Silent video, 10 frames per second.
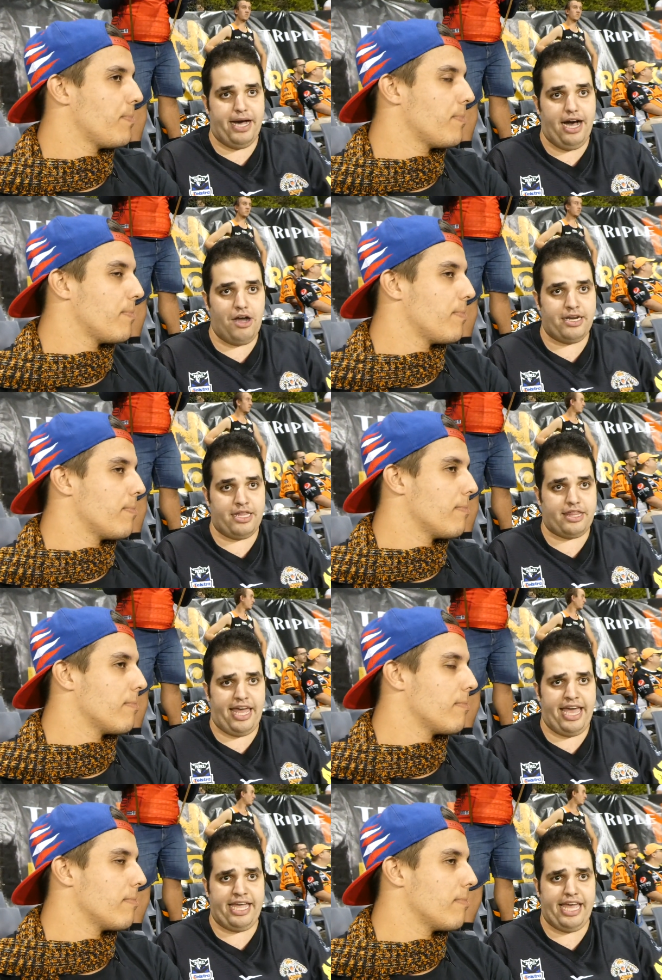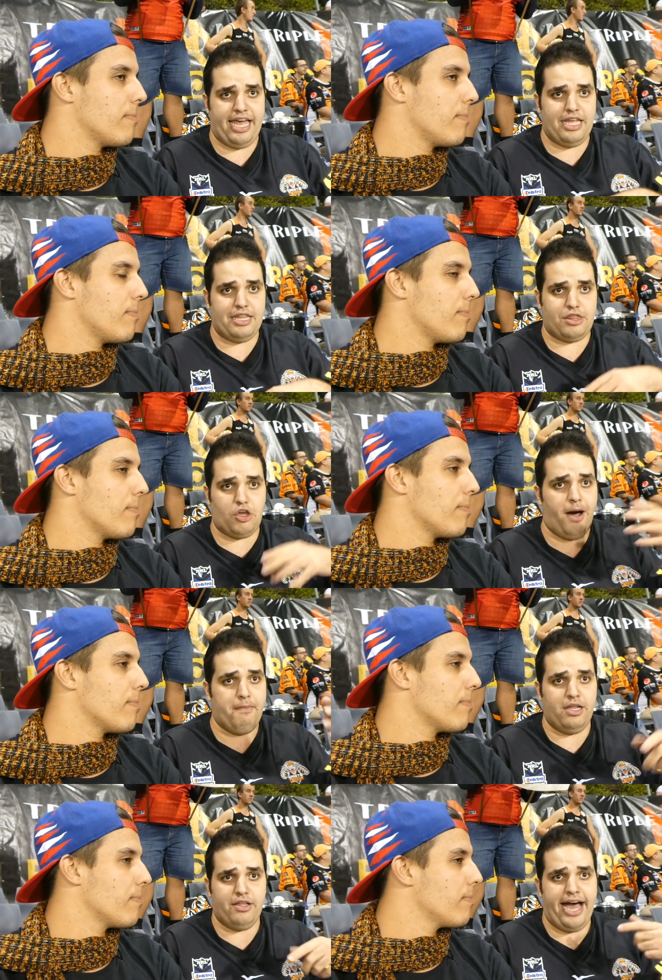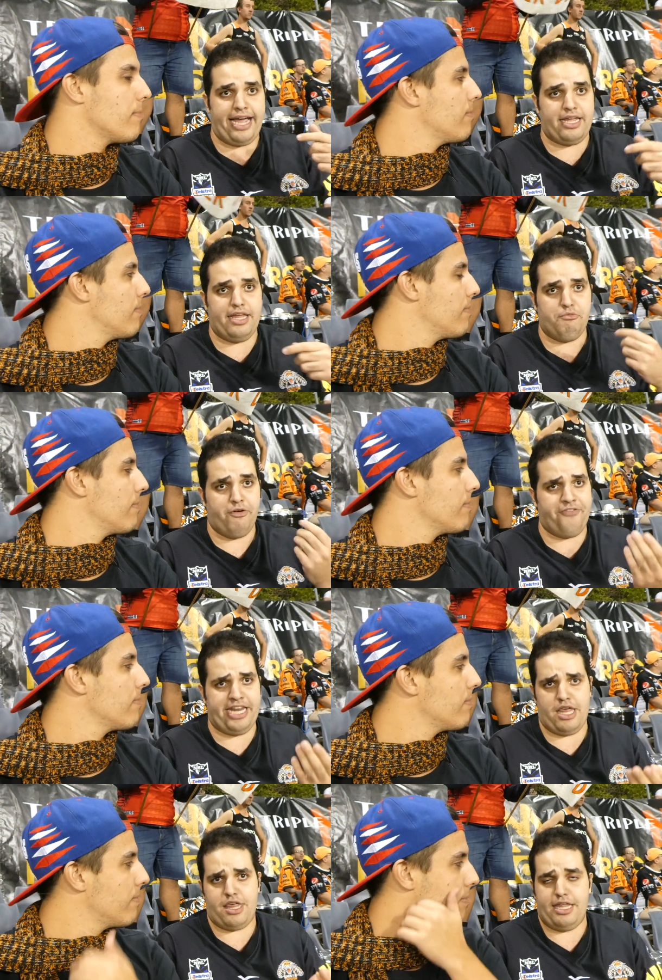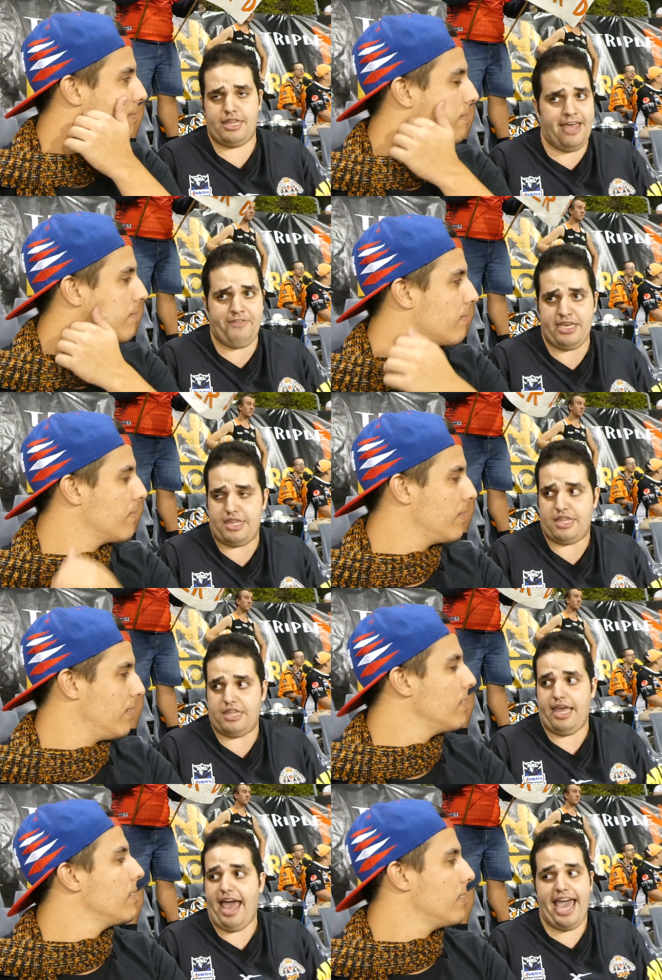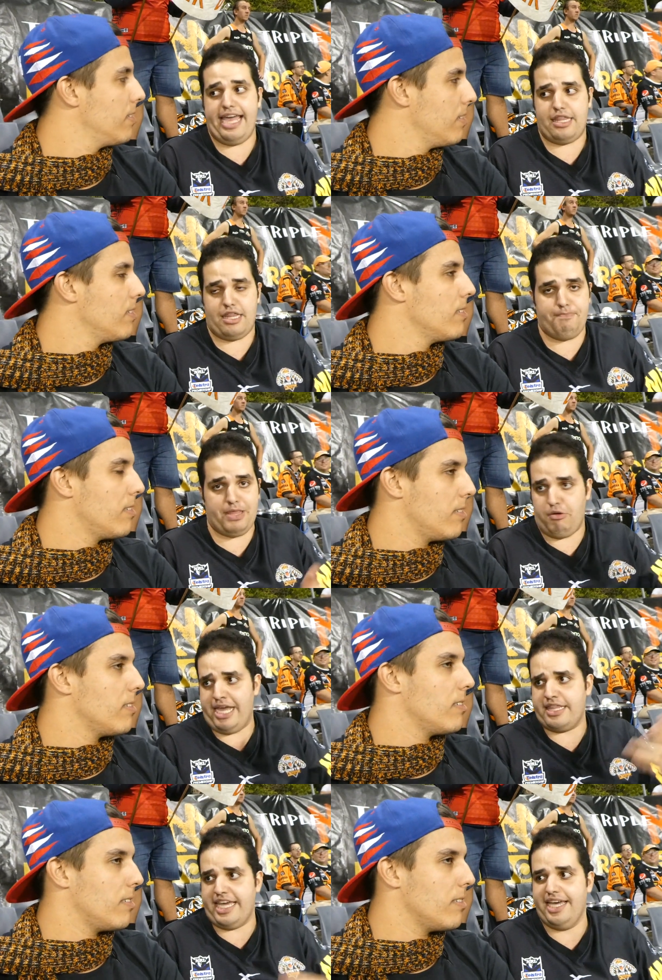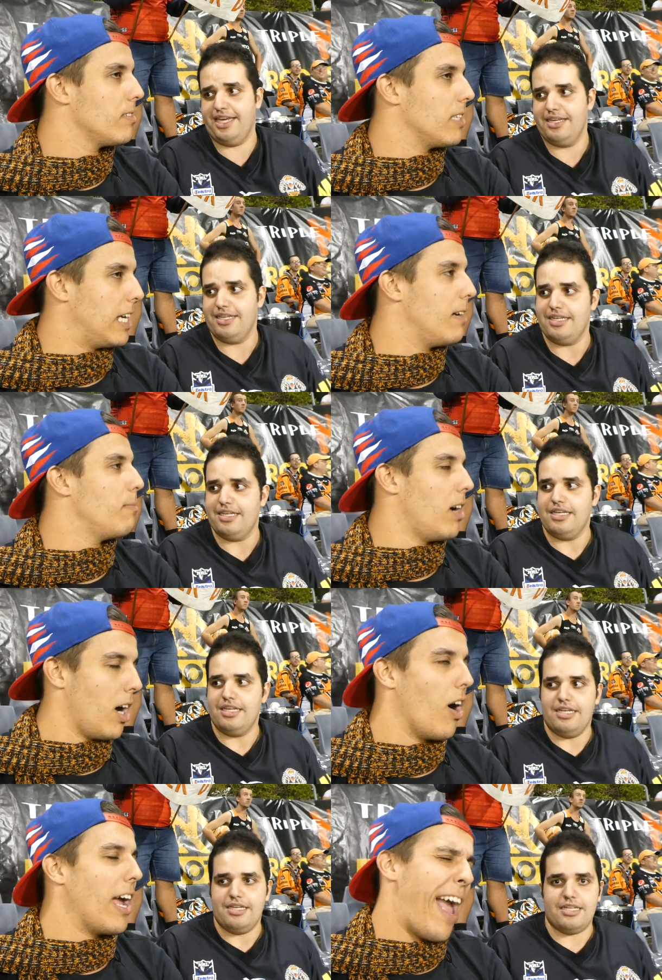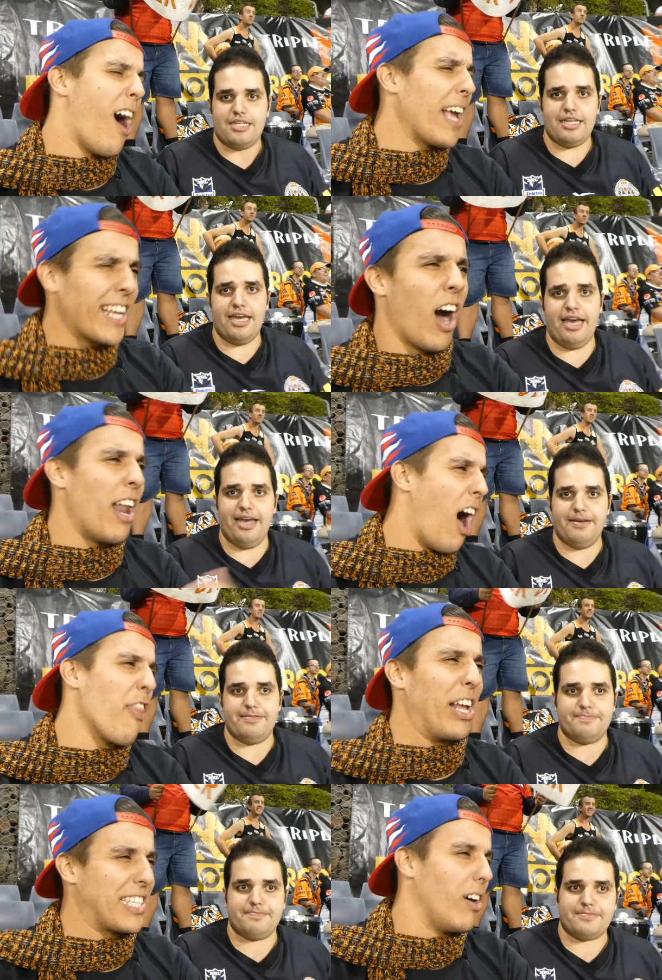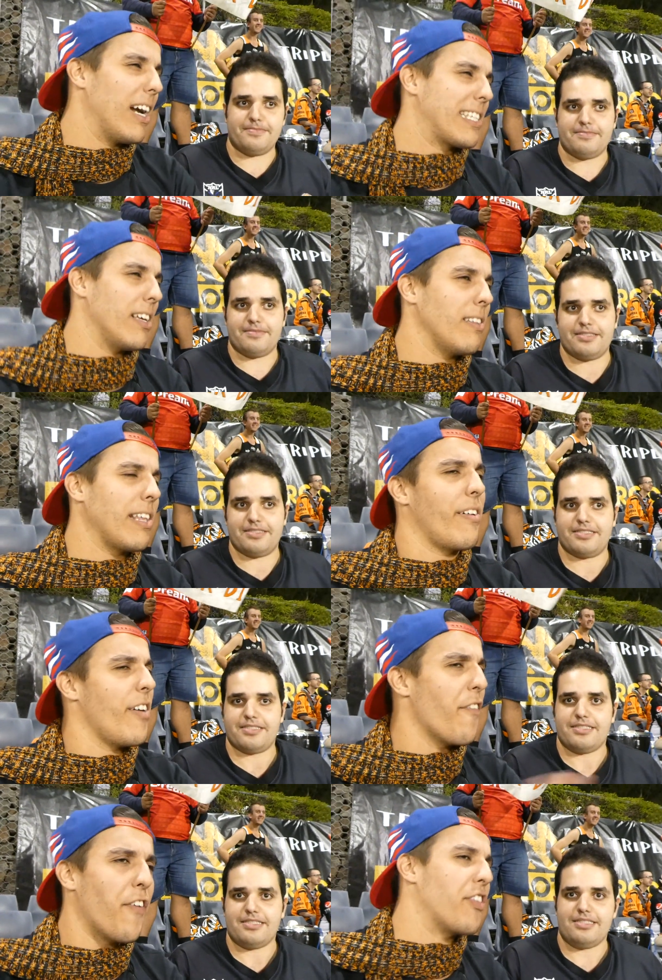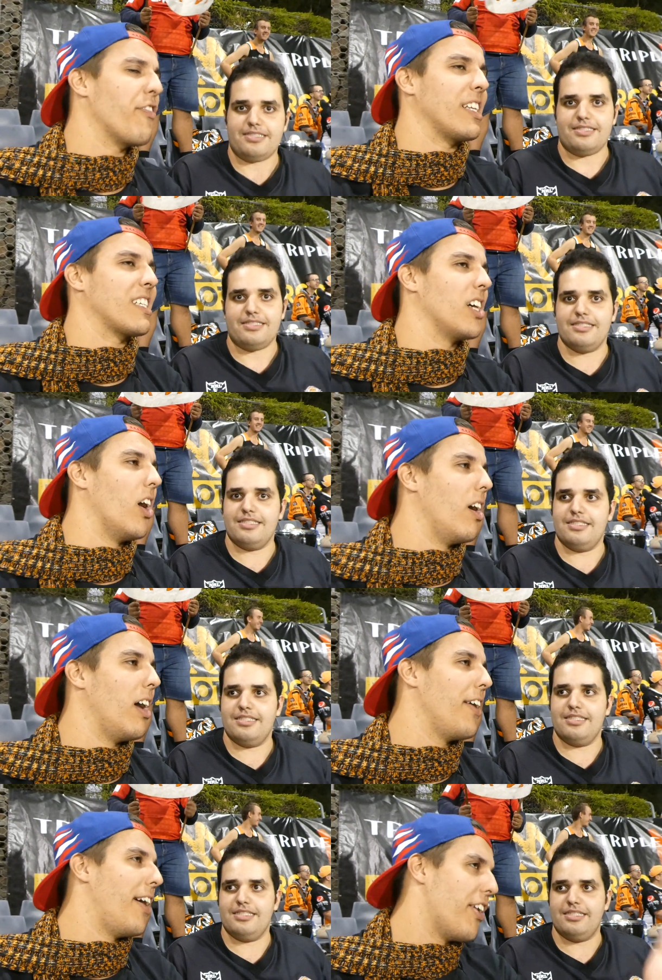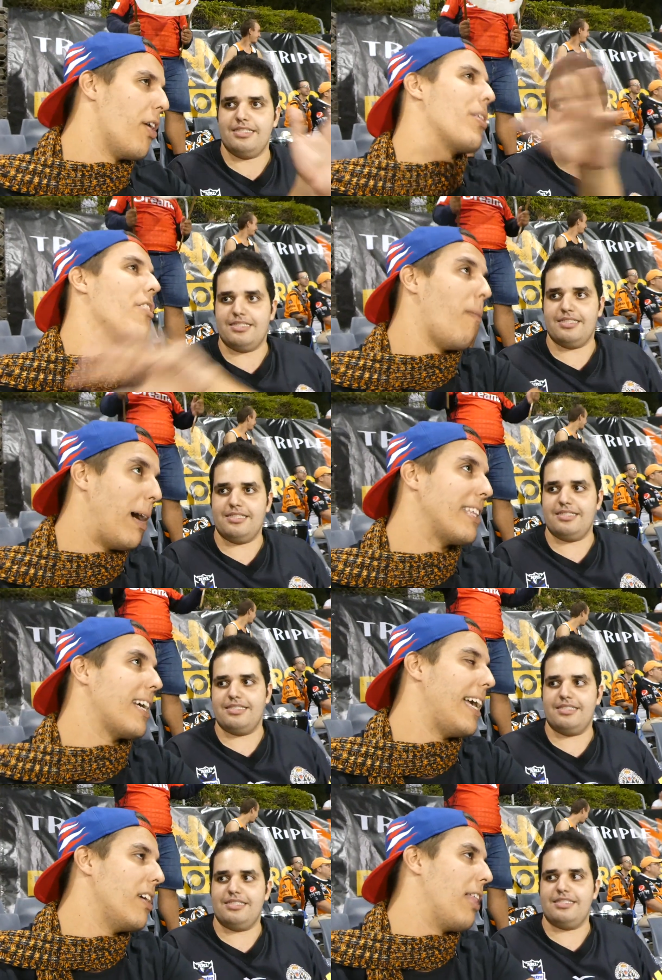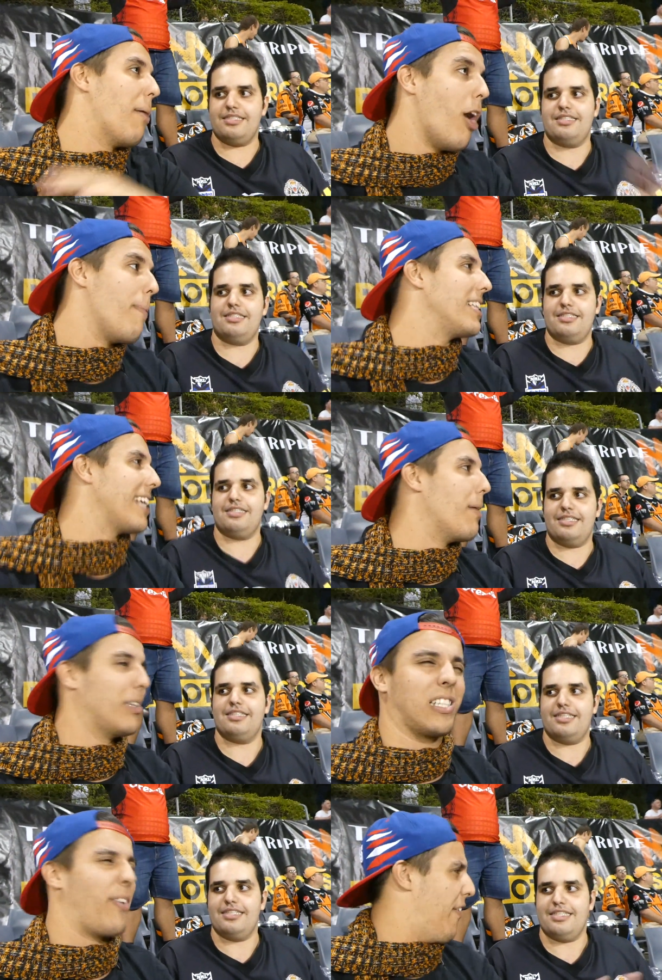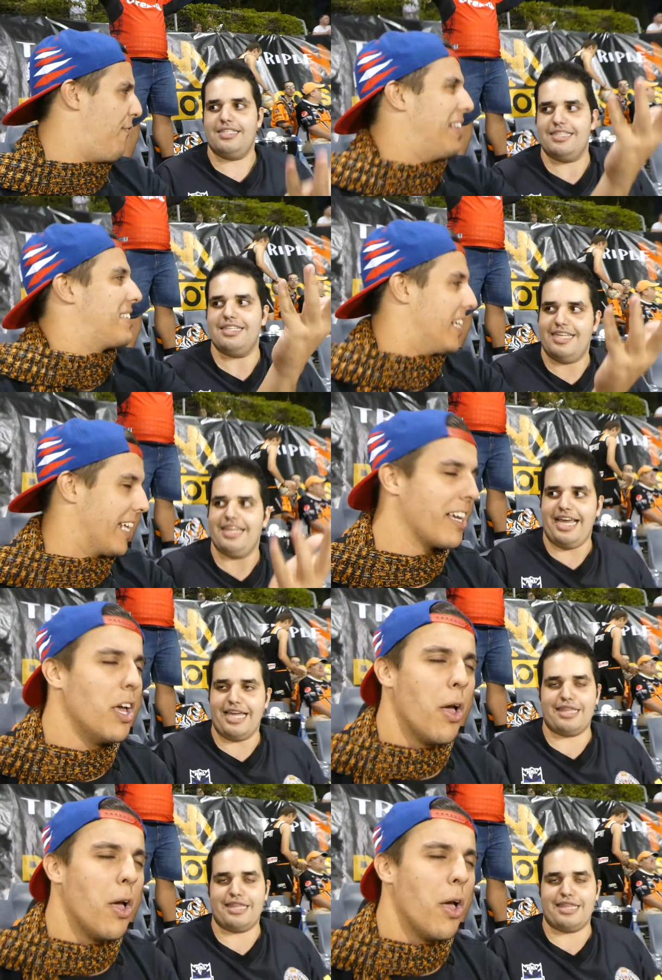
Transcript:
Speaker 1: but I'm going to say top, like, we'll finish seventh, eight, between there. Yeah, all
Speaker 2: right. Yeah, I yeah. kind of, I think Tiger says, you know, very 50-50, so I, I, don't know whether they'll make the eight or they won't make the eight, which is very fence-sitting.